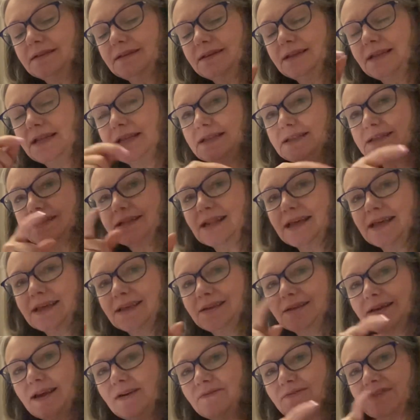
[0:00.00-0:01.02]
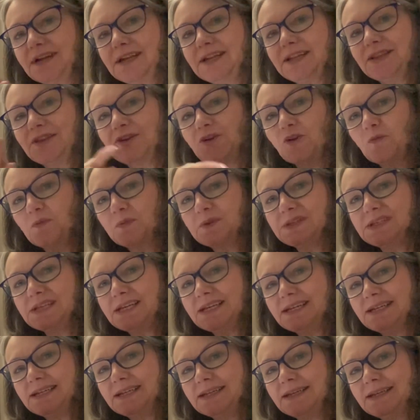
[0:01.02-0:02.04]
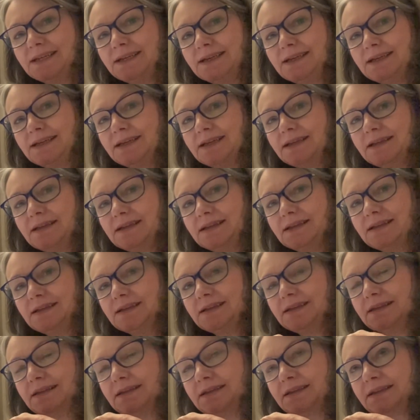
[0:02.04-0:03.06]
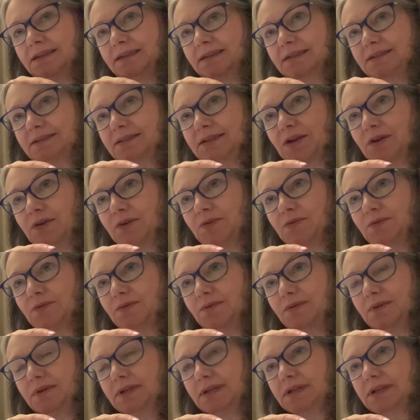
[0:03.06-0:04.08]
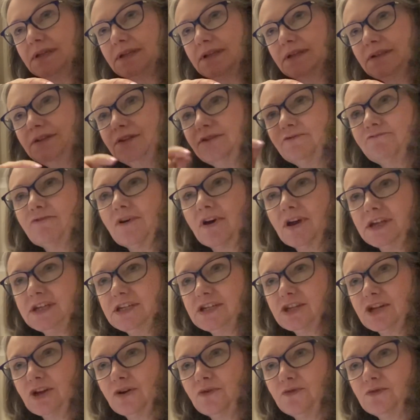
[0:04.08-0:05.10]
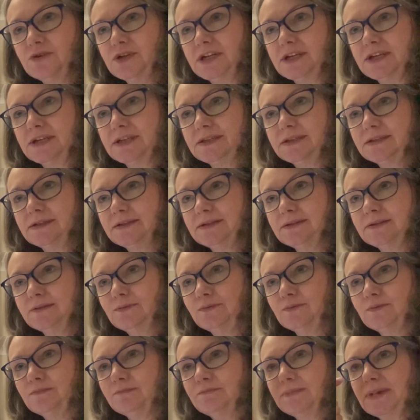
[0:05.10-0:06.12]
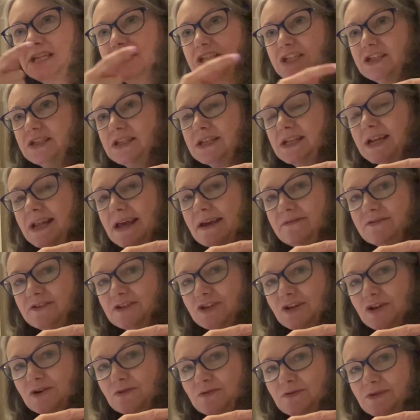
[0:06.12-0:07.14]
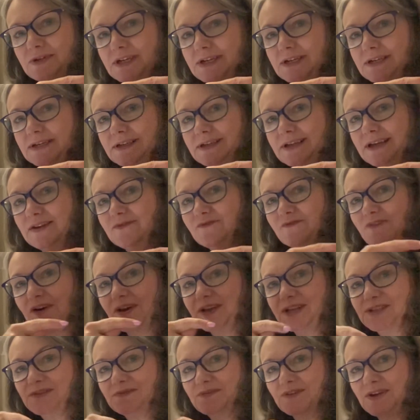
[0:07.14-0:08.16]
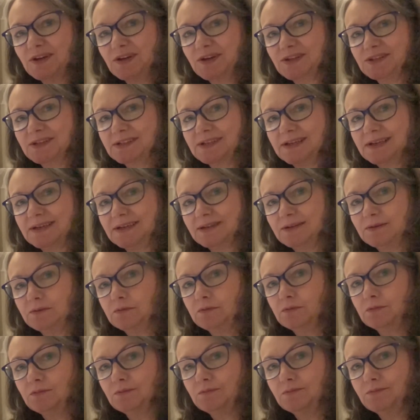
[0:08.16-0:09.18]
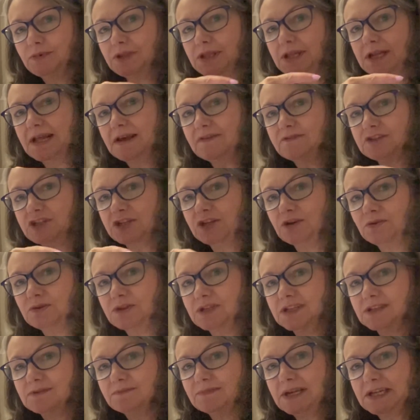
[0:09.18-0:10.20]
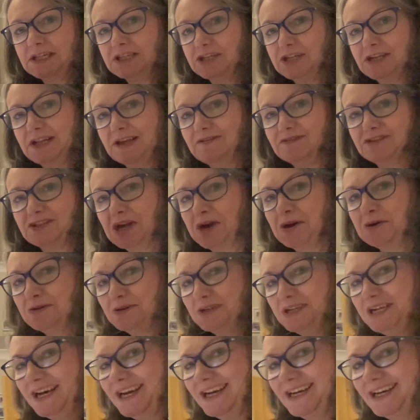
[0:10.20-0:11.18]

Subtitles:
it's like I've done it the opposite. So the right shoulder matches the left shoulder and vice versa, but the left shoulder doesn't match the left shoulder.